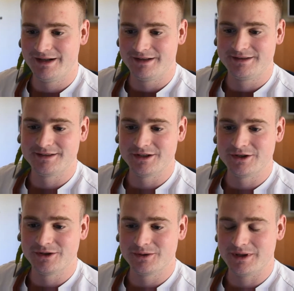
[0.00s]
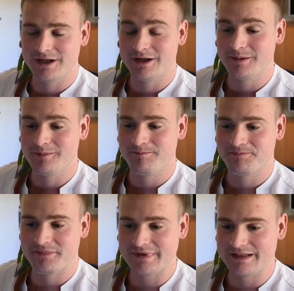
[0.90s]
So
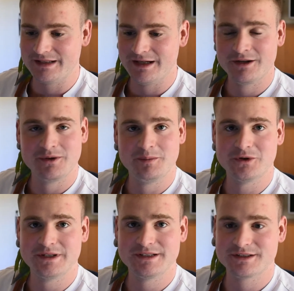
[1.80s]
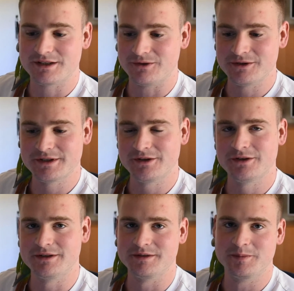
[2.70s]
equipoise, also
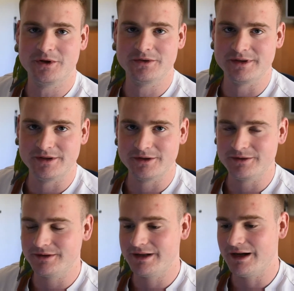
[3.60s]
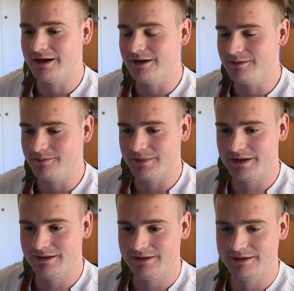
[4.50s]
known as Boldenone,
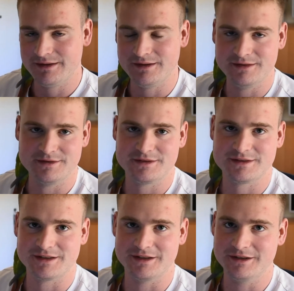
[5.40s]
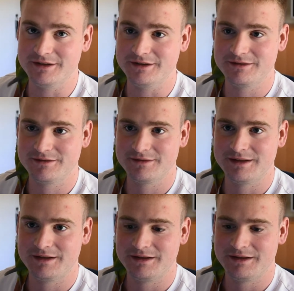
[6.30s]
is,
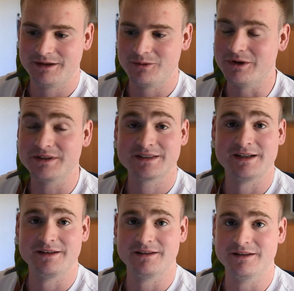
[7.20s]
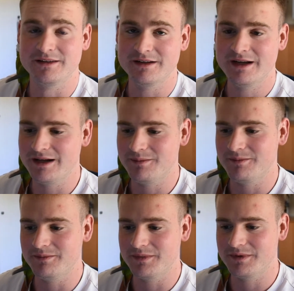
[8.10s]
well, stated in the
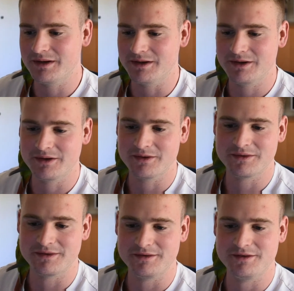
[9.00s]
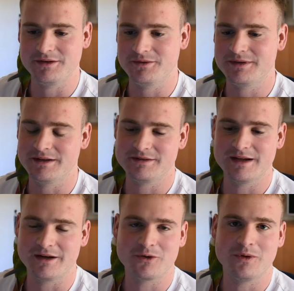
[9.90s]
name,
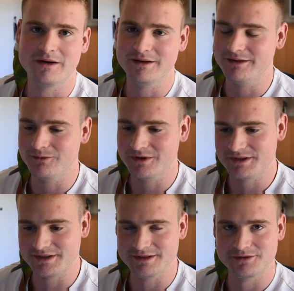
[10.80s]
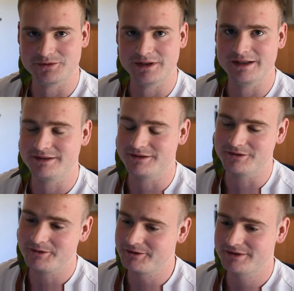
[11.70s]
there's equine, which is related to
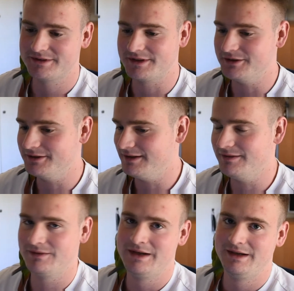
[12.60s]
horse, so it